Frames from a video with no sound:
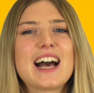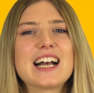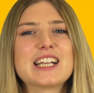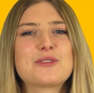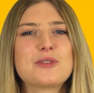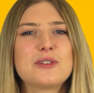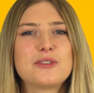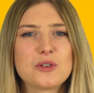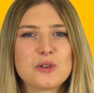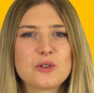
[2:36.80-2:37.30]
as
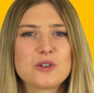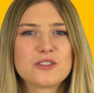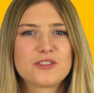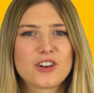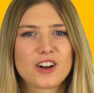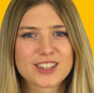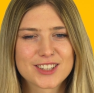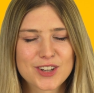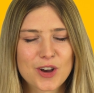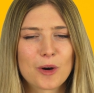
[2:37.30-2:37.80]
with all of
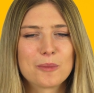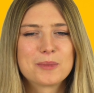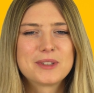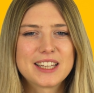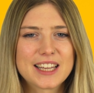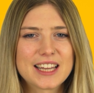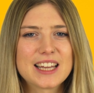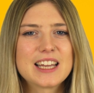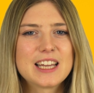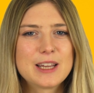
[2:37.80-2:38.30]
our top
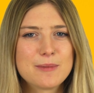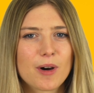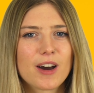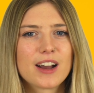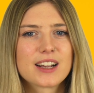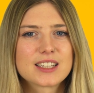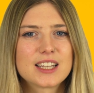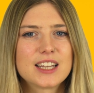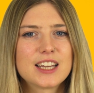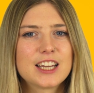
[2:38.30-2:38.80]
tier
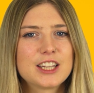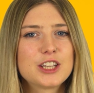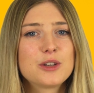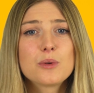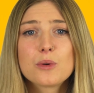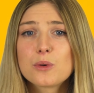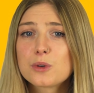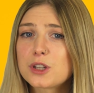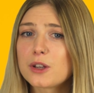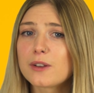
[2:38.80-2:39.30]
e-bikes here, you
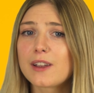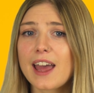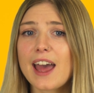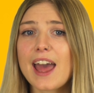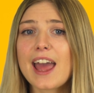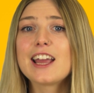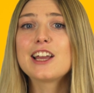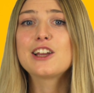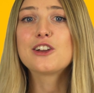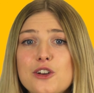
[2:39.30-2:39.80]
also get
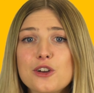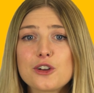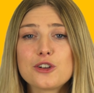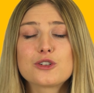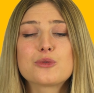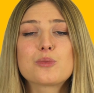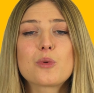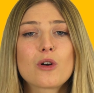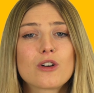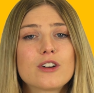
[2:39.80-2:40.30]
a
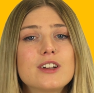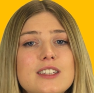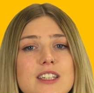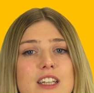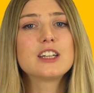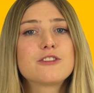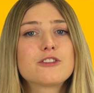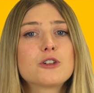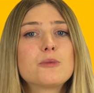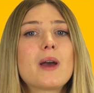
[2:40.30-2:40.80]
good
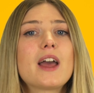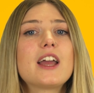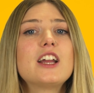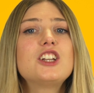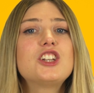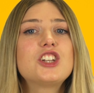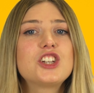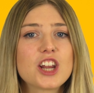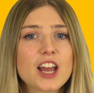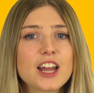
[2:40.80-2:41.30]
warranty from a
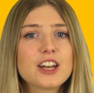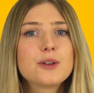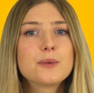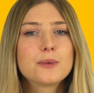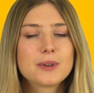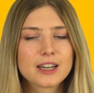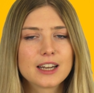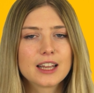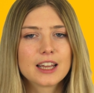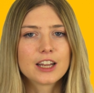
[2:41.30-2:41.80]

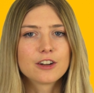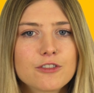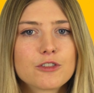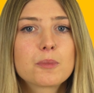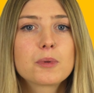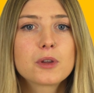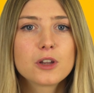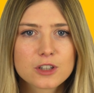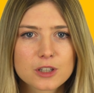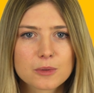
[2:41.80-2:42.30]
genuinely
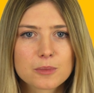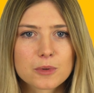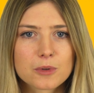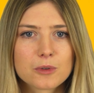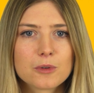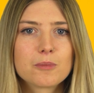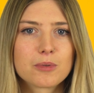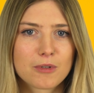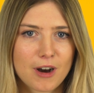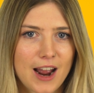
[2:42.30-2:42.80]

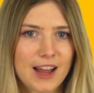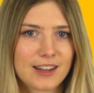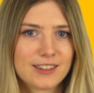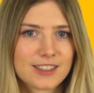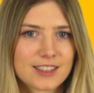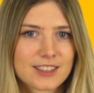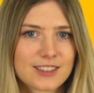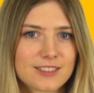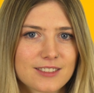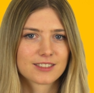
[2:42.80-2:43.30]
reputable
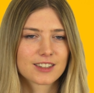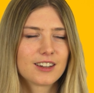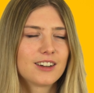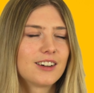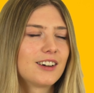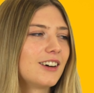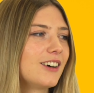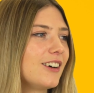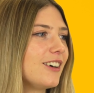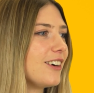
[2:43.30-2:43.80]
brand.
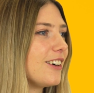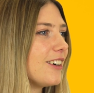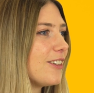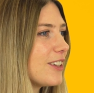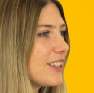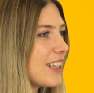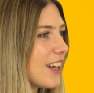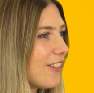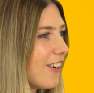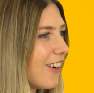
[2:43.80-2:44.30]
Is that